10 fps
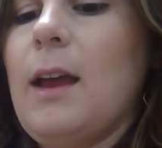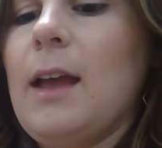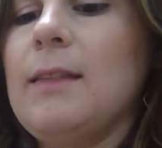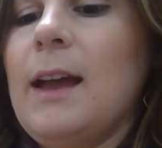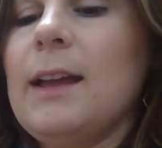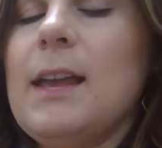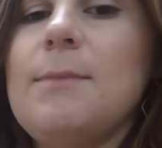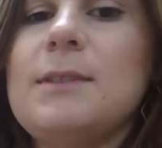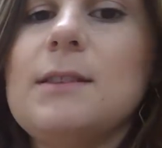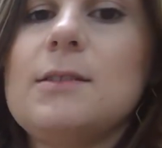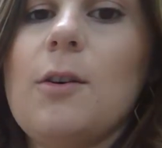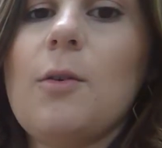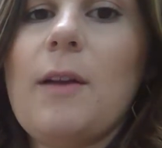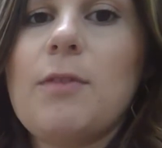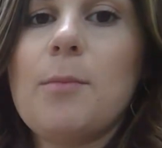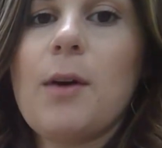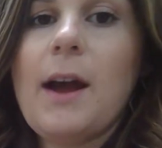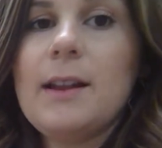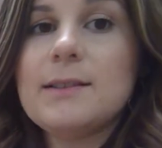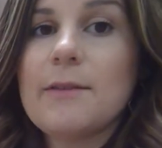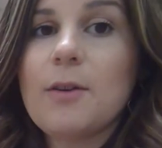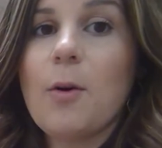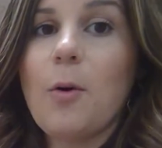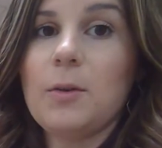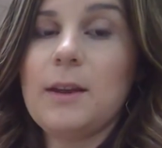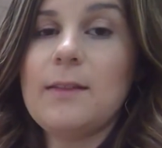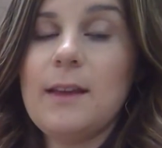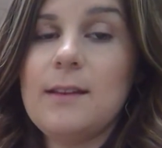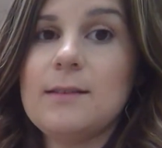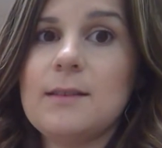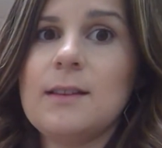And that keeps it so if the bride is ever holding this,